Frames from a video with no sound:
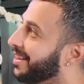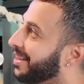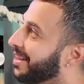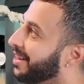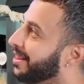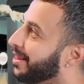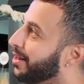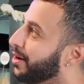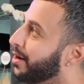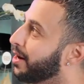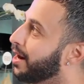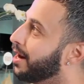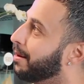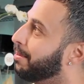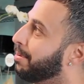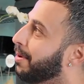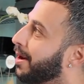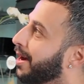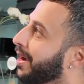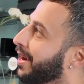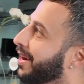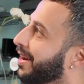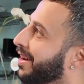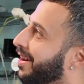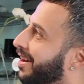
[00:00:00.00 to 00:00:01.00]
Aloha
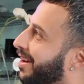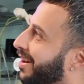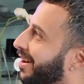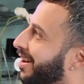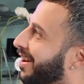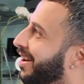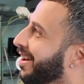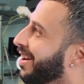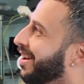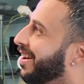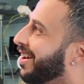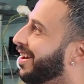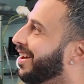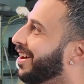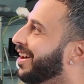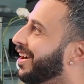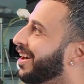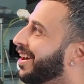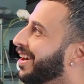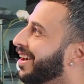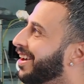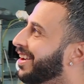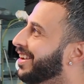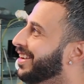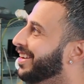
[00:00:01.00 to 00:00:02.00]
pie
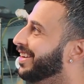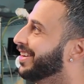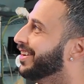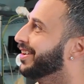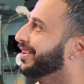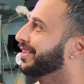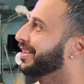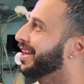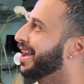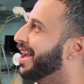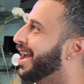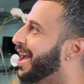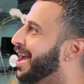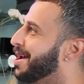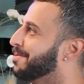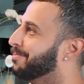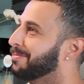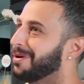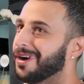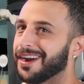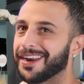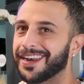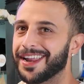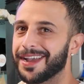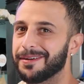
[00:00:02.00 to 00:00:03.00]
You know, the ham
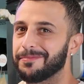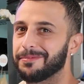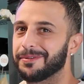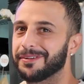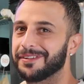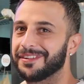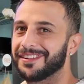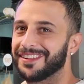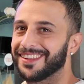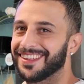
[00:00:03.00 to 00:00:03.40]
pineapple.